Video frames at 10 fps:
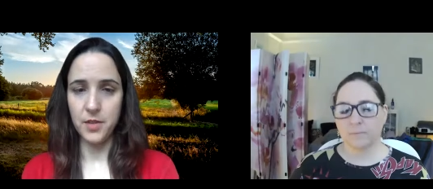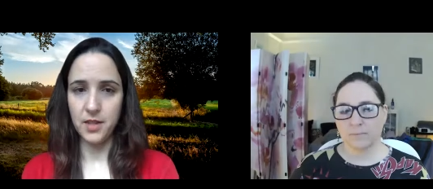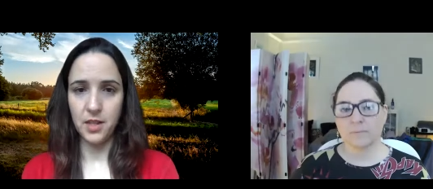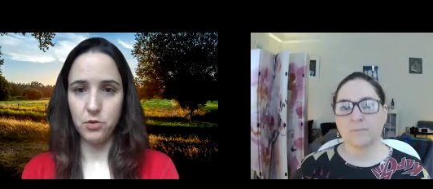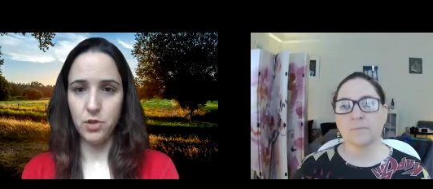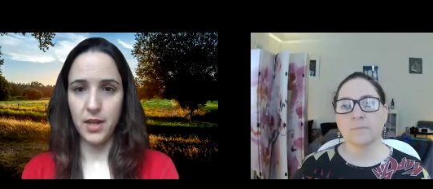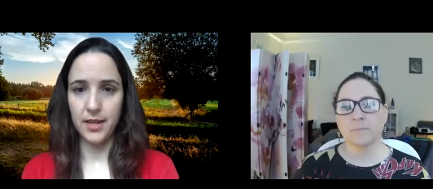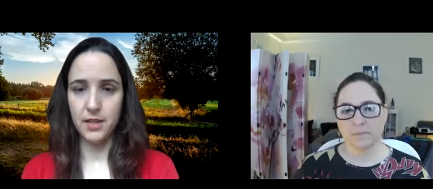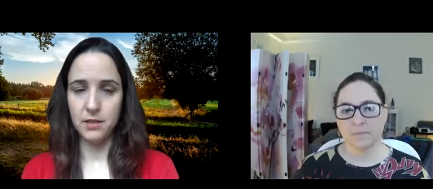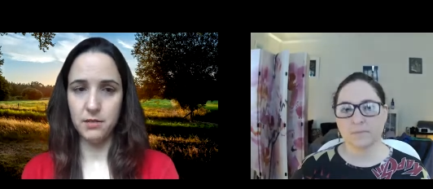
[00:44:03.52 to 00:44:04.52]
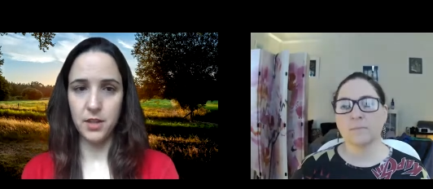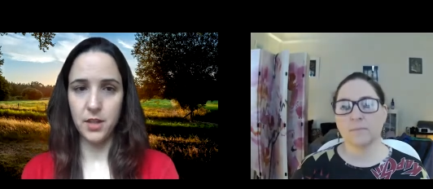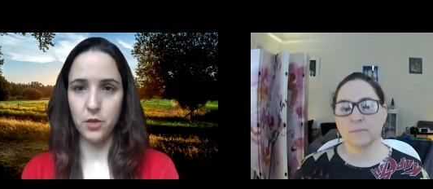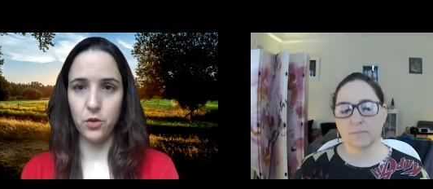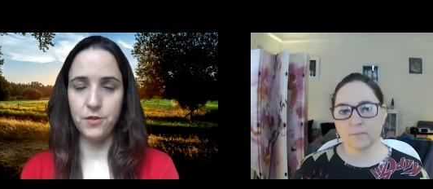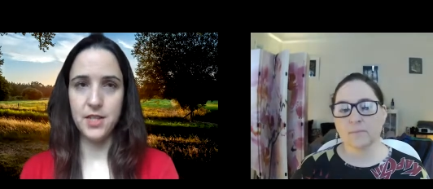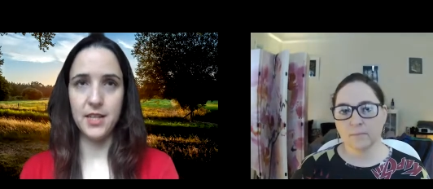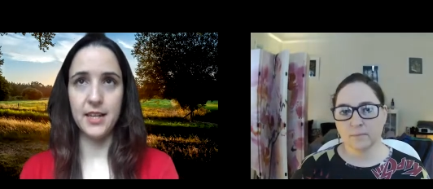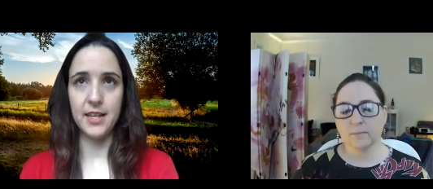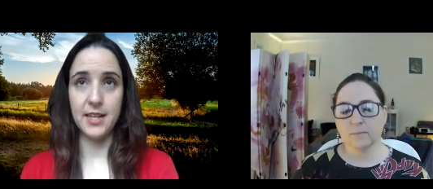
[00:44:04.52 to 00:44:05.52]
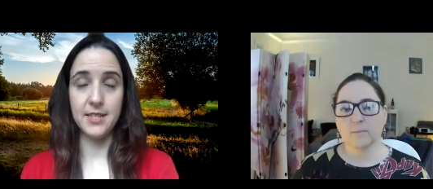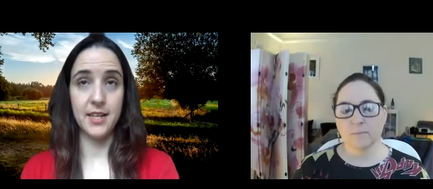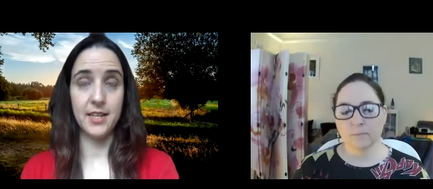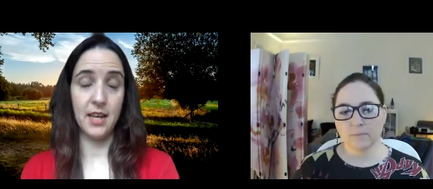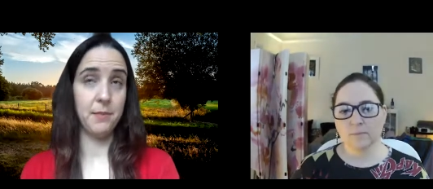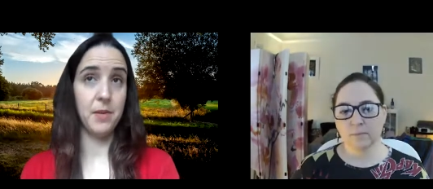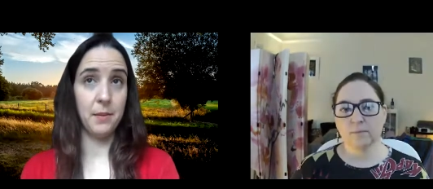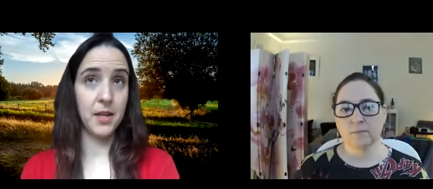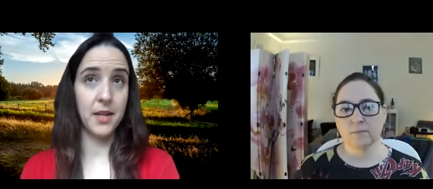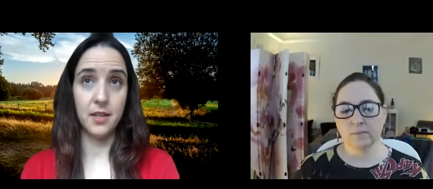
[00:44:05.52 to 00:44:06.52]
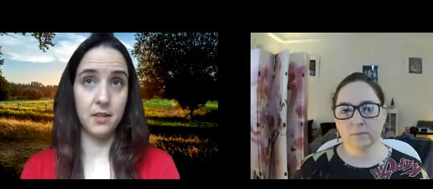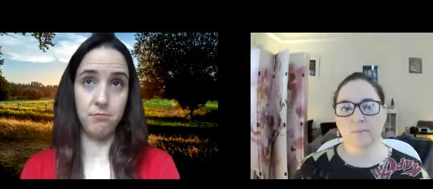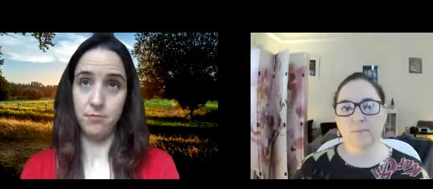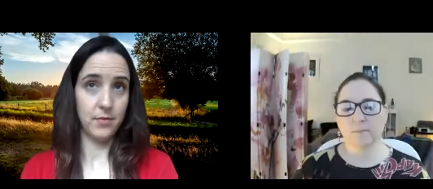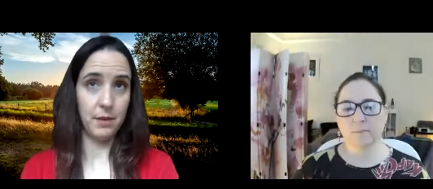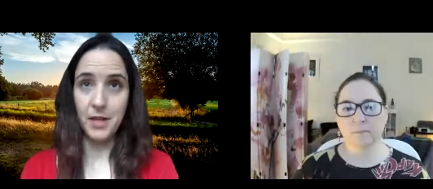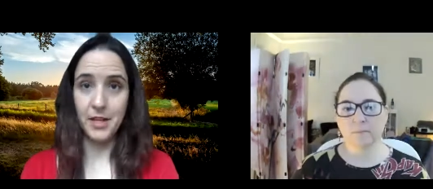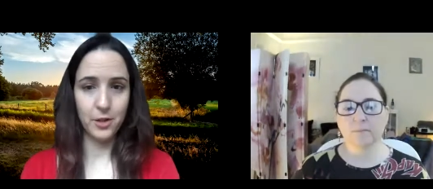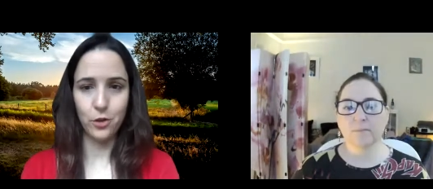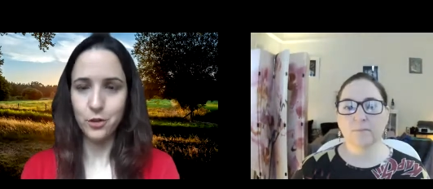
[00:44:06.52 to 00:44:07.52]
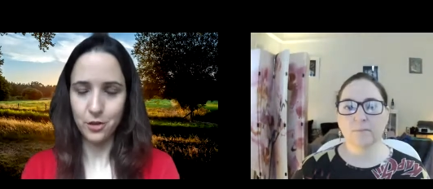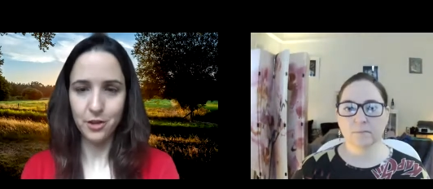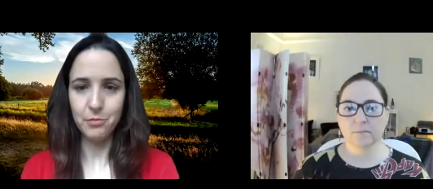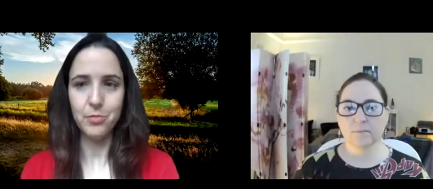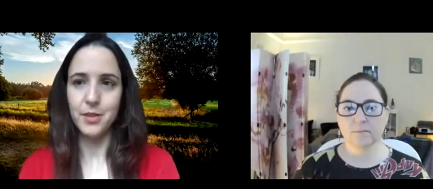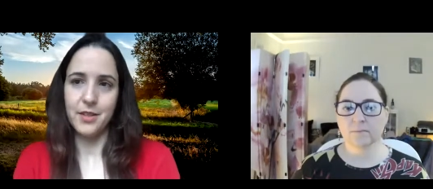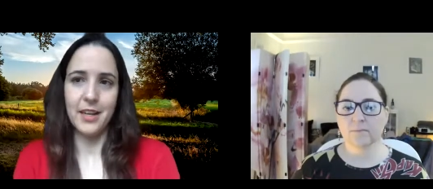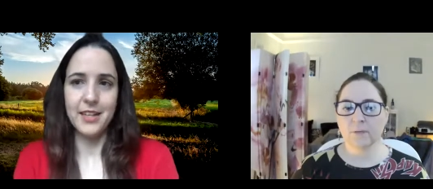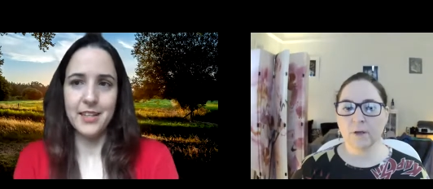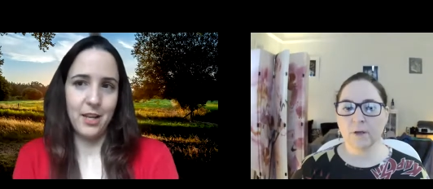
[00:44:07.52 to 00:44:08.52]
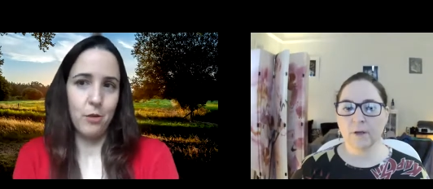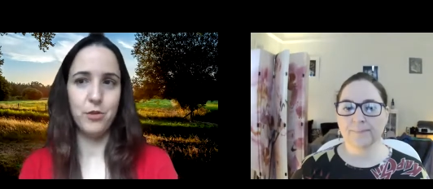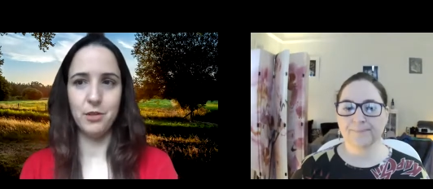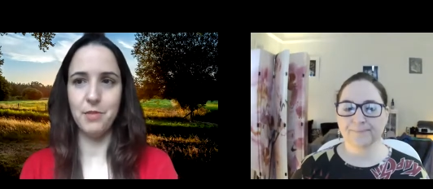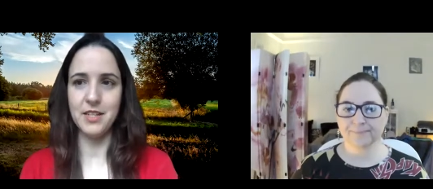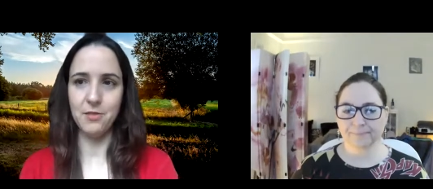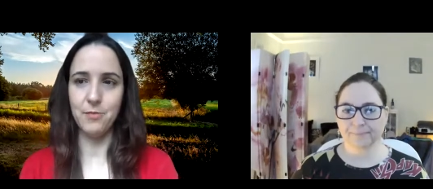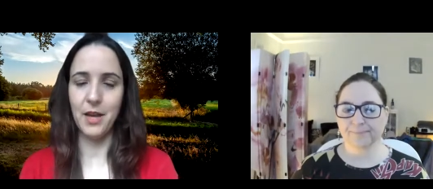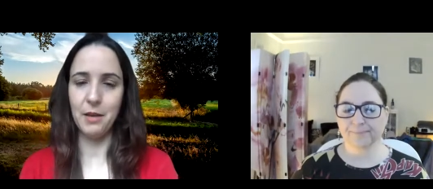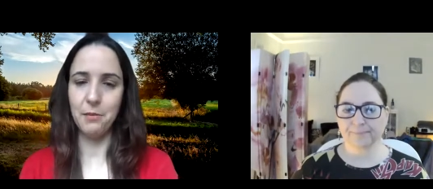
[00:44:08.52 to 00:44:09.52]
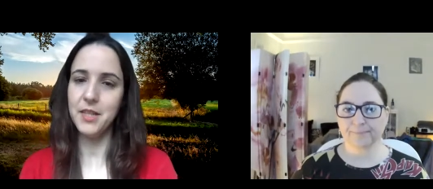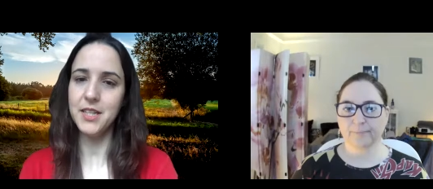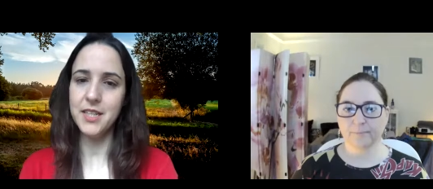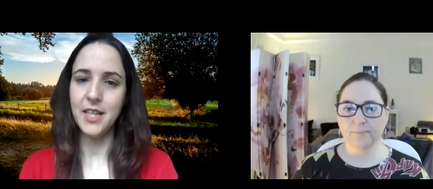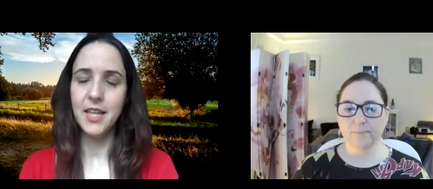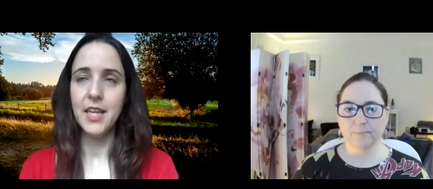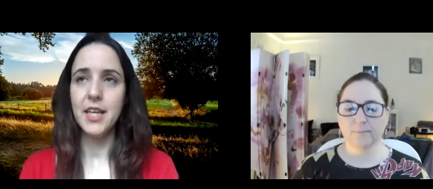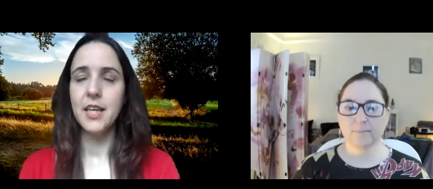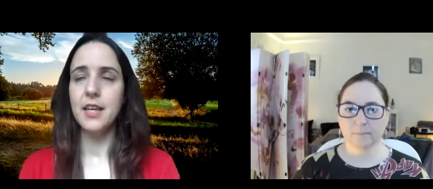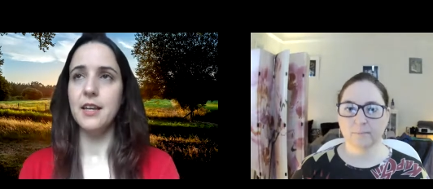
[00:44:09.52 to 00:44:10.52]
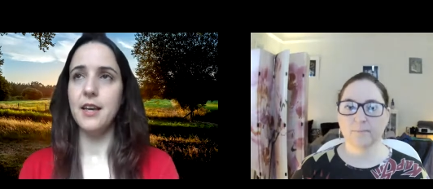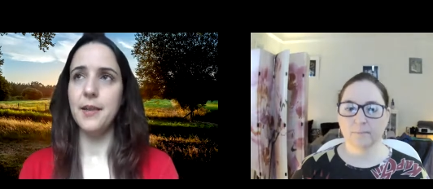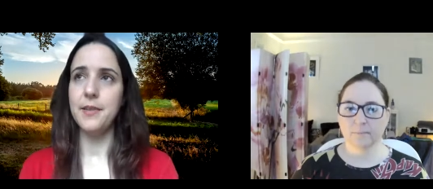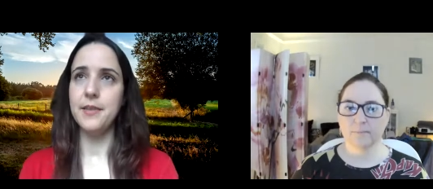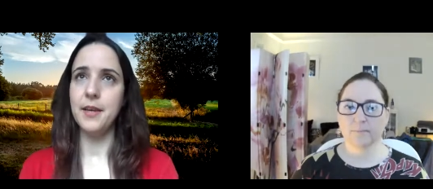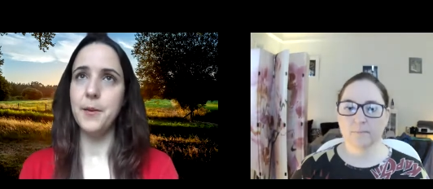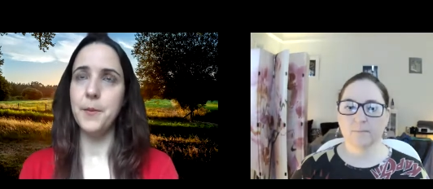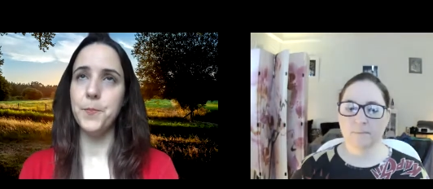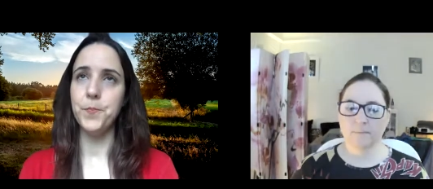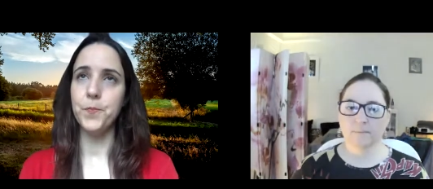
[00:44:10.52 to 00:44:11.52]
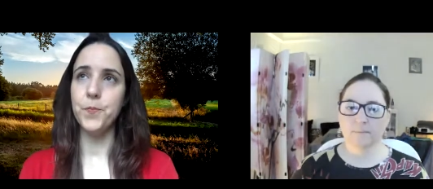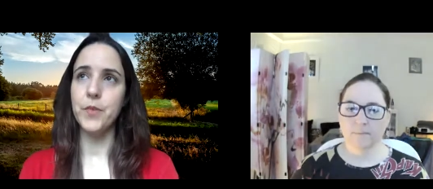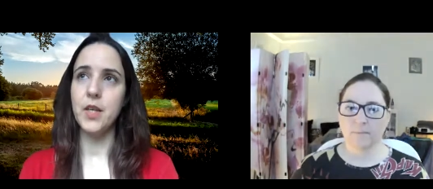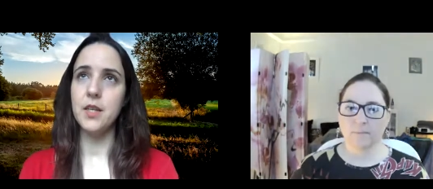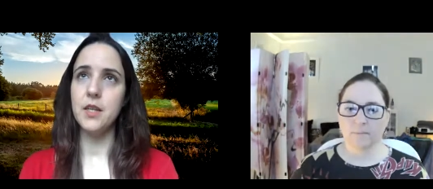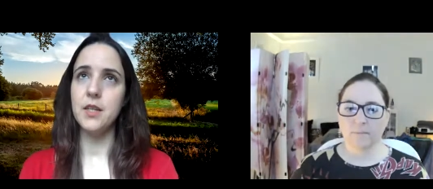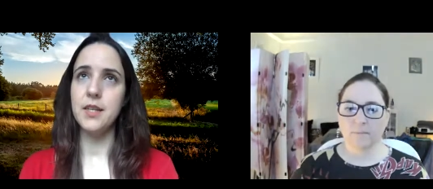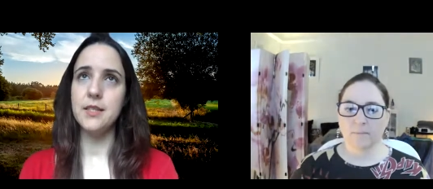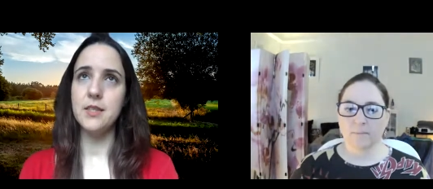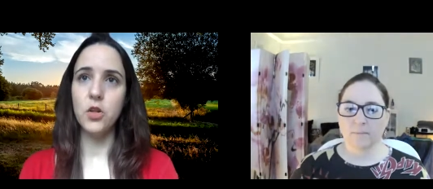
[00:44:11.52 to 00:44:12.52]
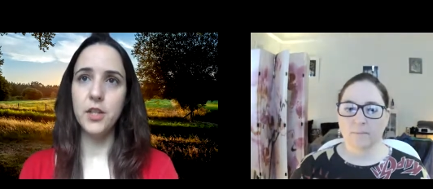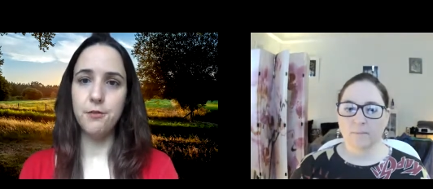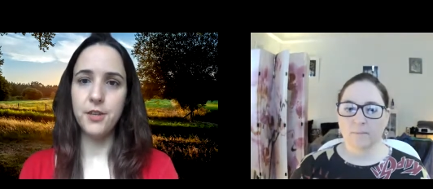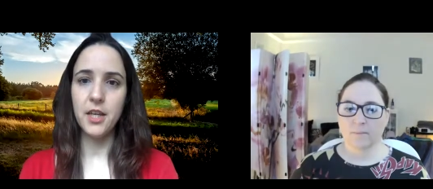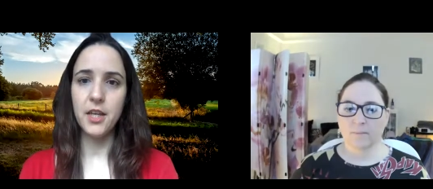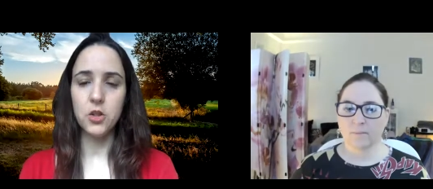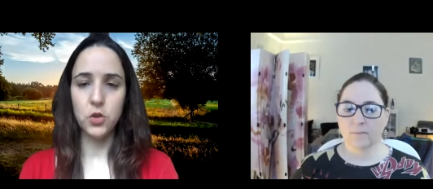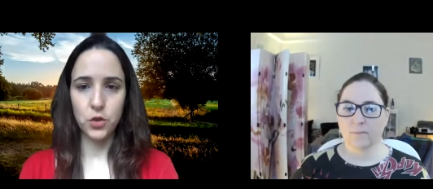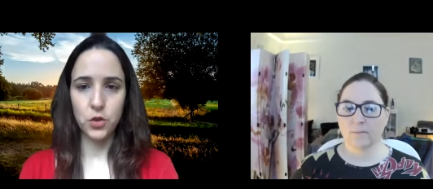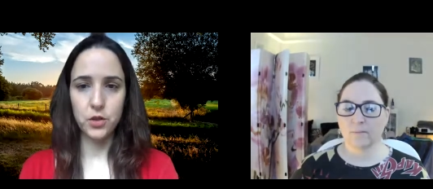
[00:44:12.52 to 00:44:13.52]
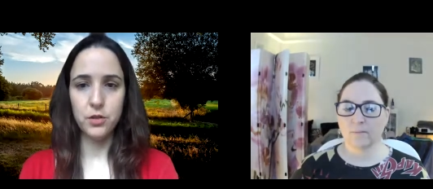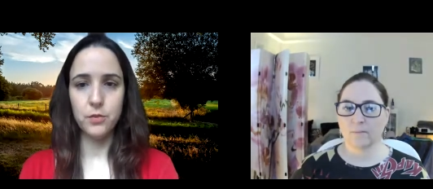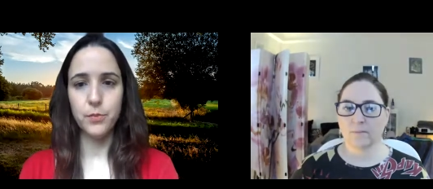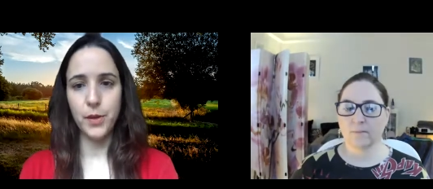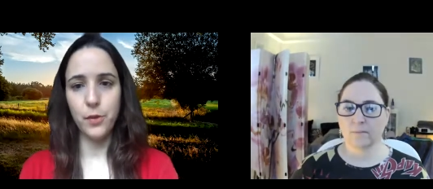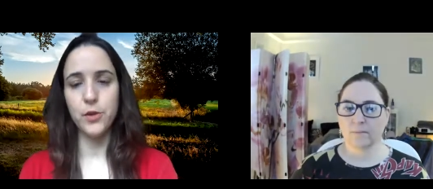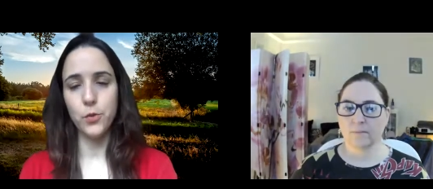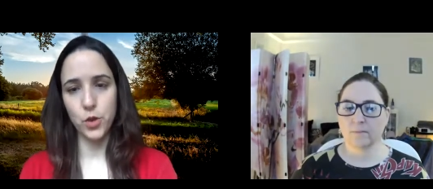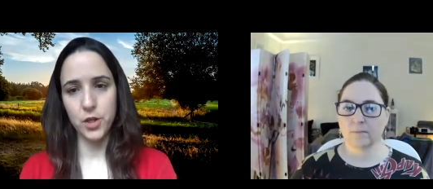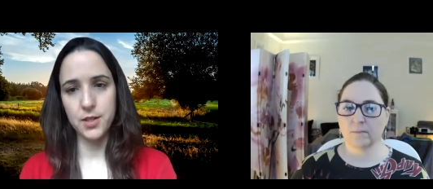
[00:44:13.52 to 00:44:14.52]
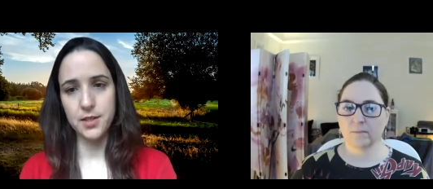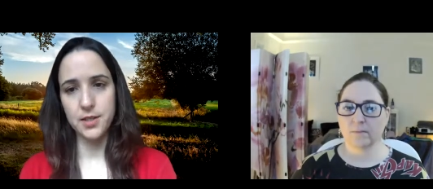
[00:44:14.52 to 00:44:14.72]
Speaker 1: that you'd like. You know, obviously, like I said, I'm I'm not a I'm not a doctor, but I can no. help you in the best of my ability. And um, it's olivia.bowenworks